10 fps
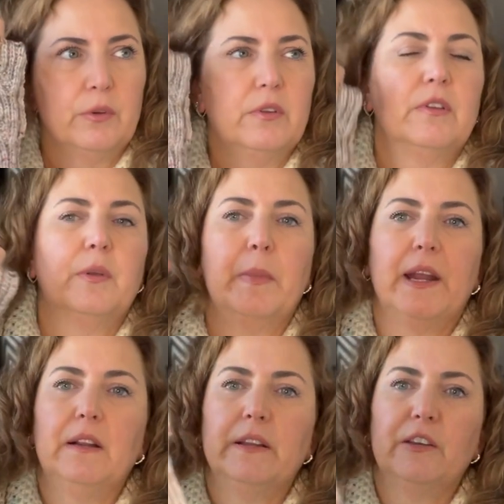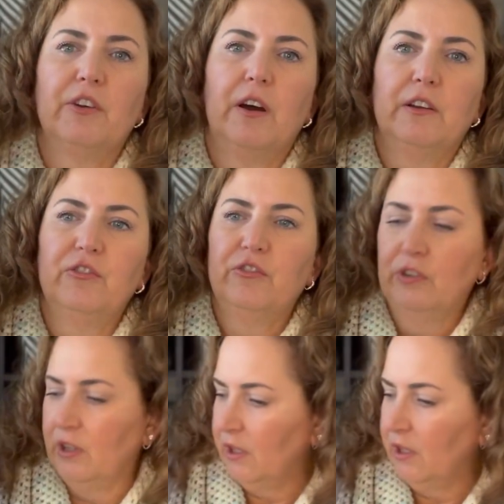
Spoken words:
Was this Madeline Tosh?